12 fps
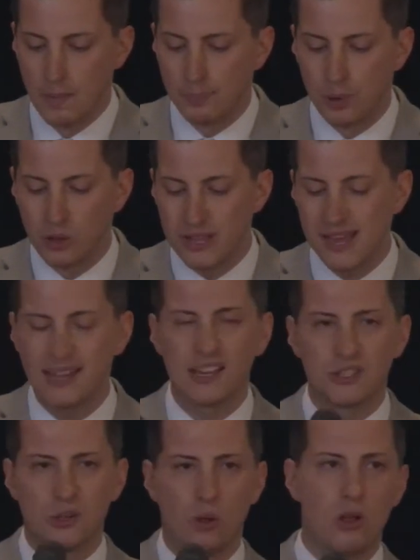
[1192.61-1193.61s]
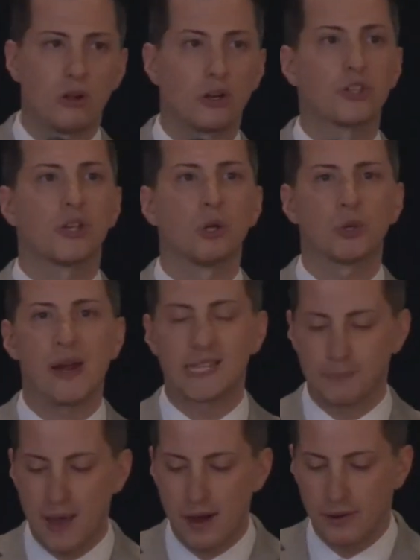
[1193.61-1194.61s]
Bullying is no longer so
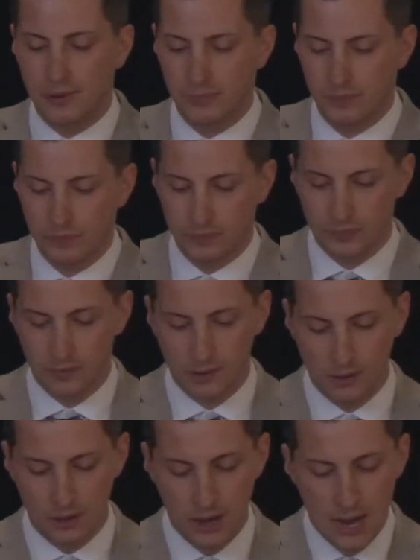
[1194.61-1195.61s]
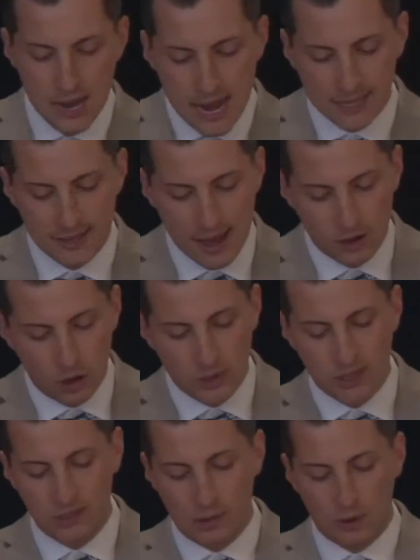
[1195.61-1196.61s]
transparent. It's not always
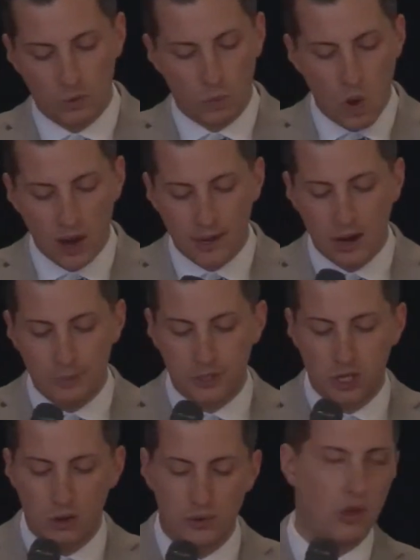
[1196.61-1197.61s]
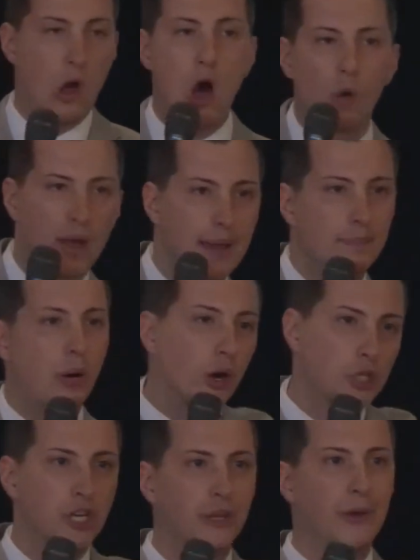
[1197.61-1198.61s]
someone walking up to you in the hallway and
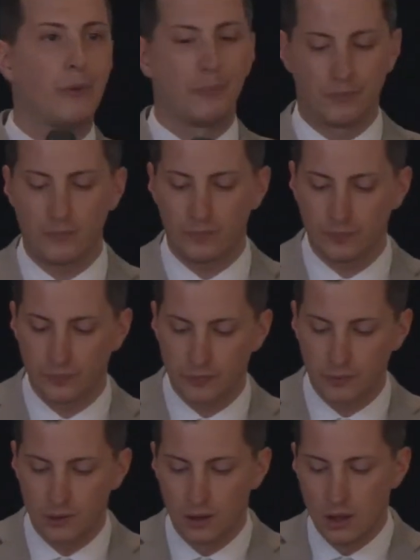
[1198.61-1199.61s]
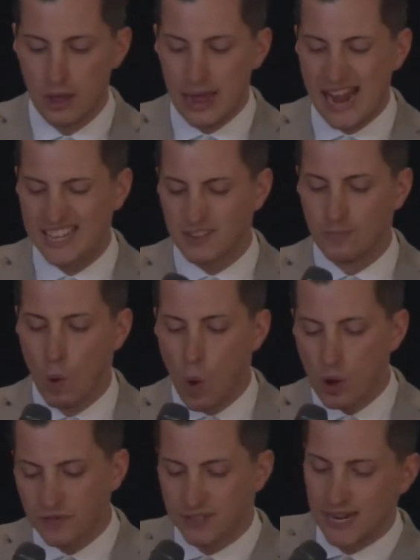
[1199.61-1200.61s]
pushing you. It's
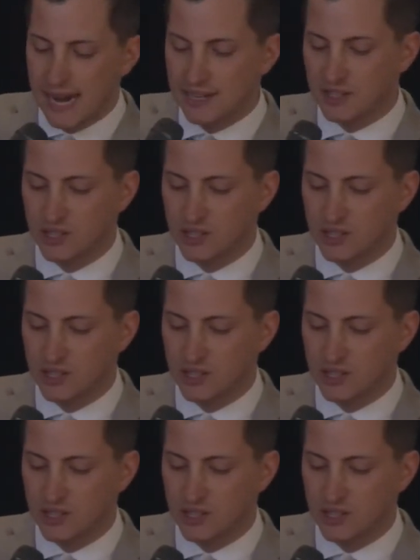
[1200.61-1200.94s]
morphed into